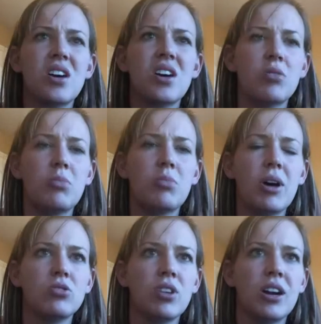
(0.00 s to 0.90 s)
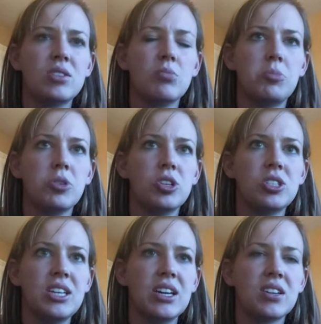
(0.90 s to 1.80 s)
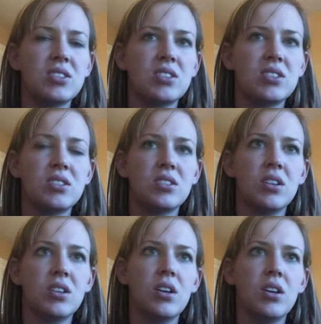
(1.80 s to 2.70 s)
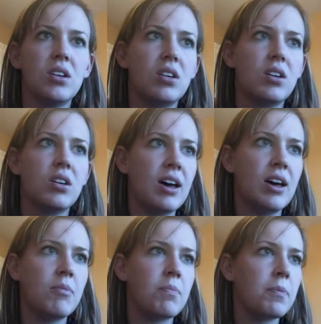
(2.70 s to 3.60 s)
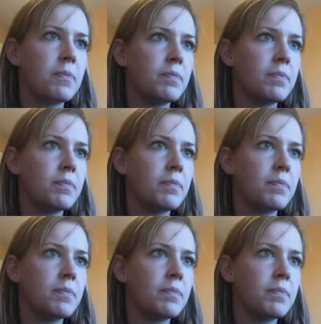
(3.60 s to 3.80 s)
talk about trying to predict your